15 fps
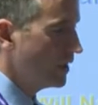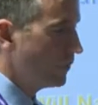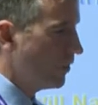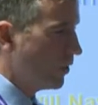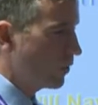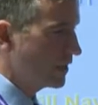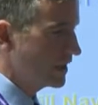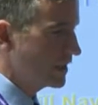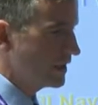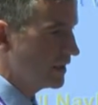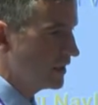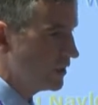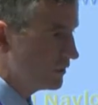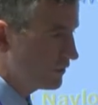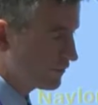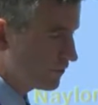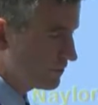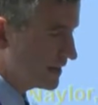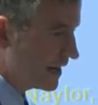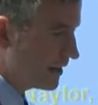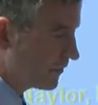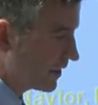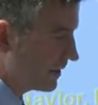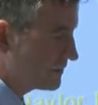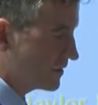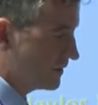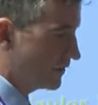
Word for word: what we can learn from the outcomes